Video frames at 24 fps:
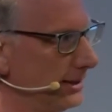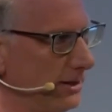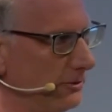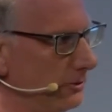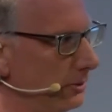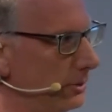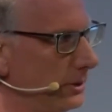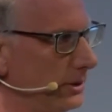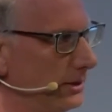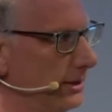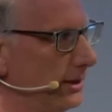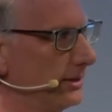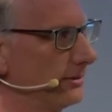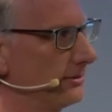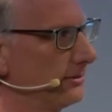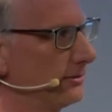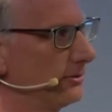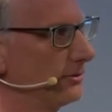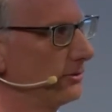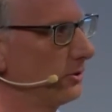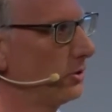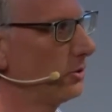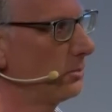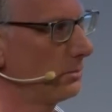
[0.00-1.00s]
Everyone does.
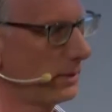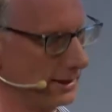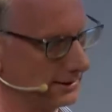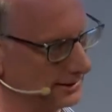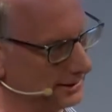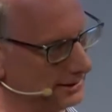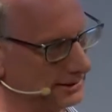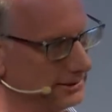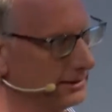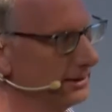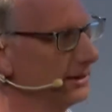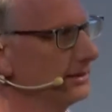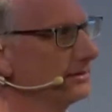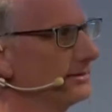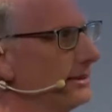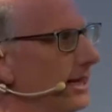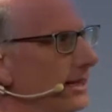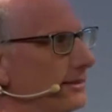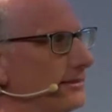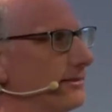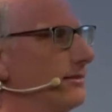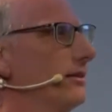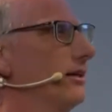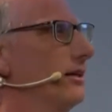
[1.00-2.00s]
So basically,
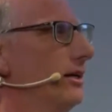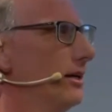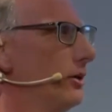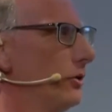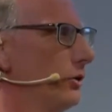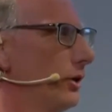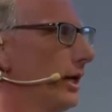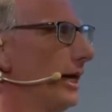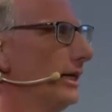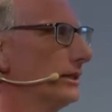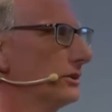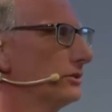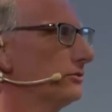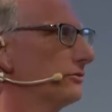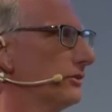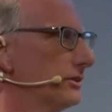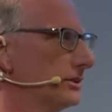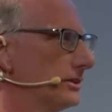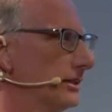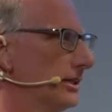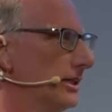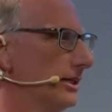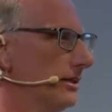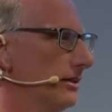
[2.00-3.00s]
that's an education
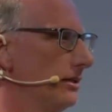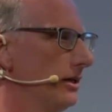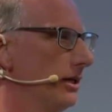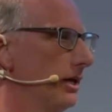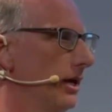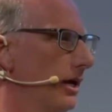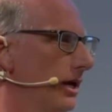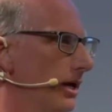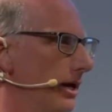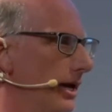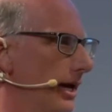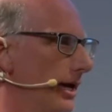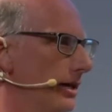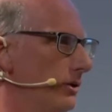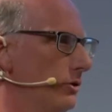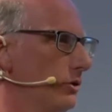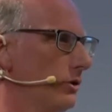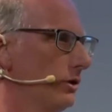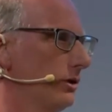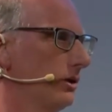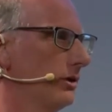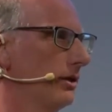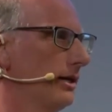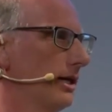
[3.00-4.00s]
facility, and
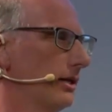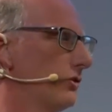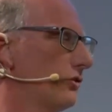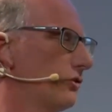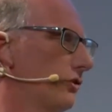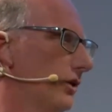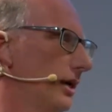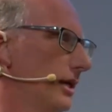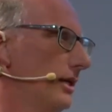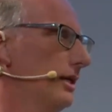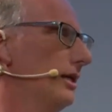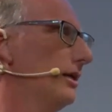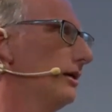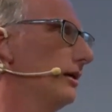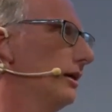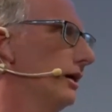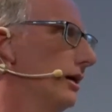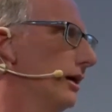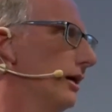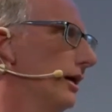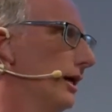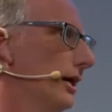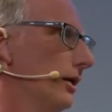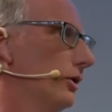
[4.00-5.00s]
you can get training
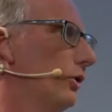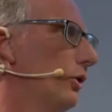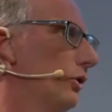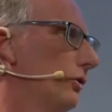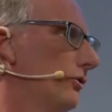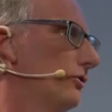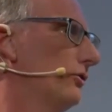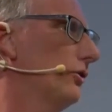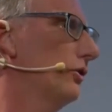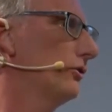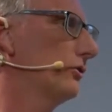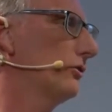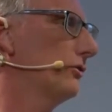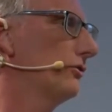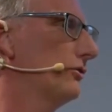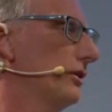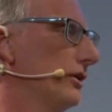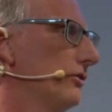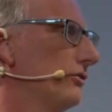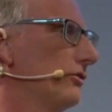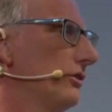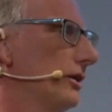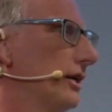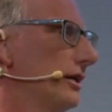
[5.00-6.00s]
in all sorts of
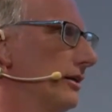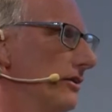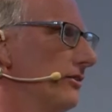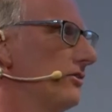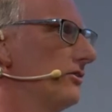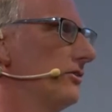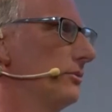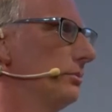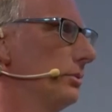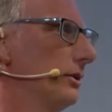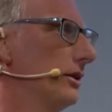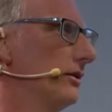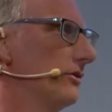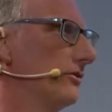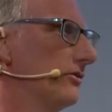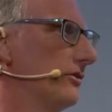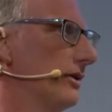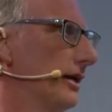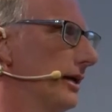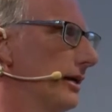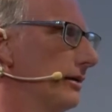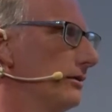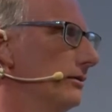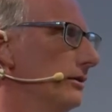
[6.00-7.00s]
different disciplines
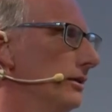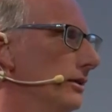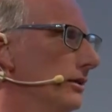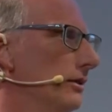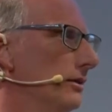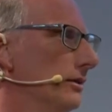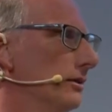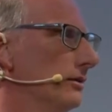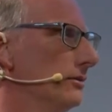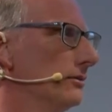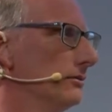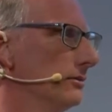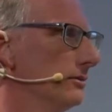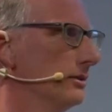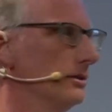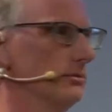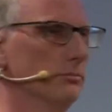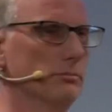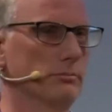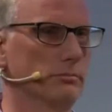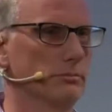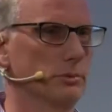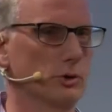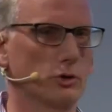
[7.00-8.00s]
there
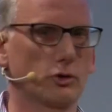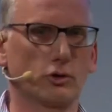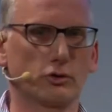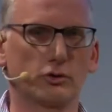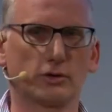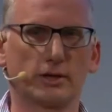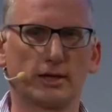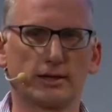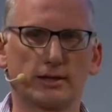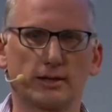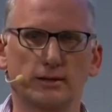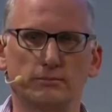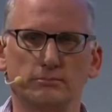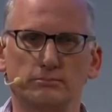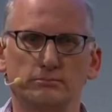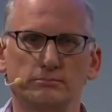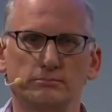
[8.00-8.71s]
and put it all together.